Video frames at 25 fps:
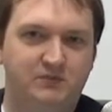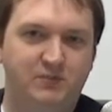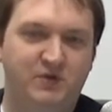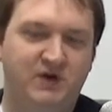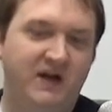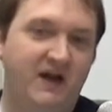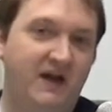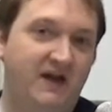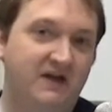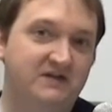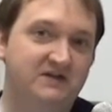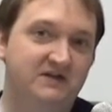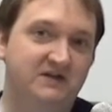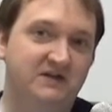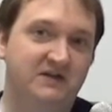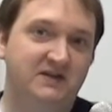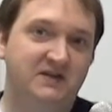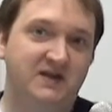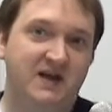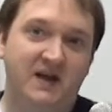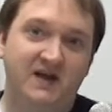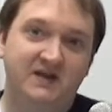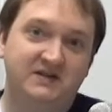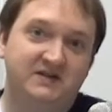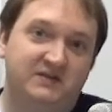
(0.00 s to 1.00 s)
but
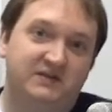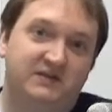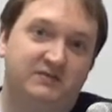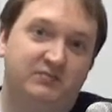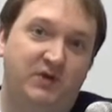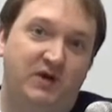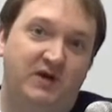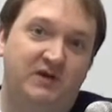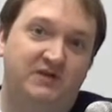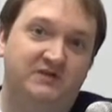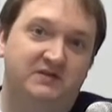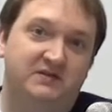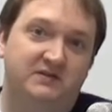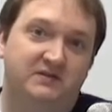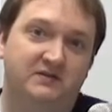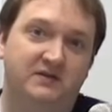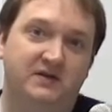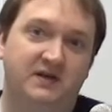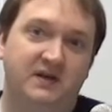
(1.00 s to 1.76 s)
actually as a sponsor.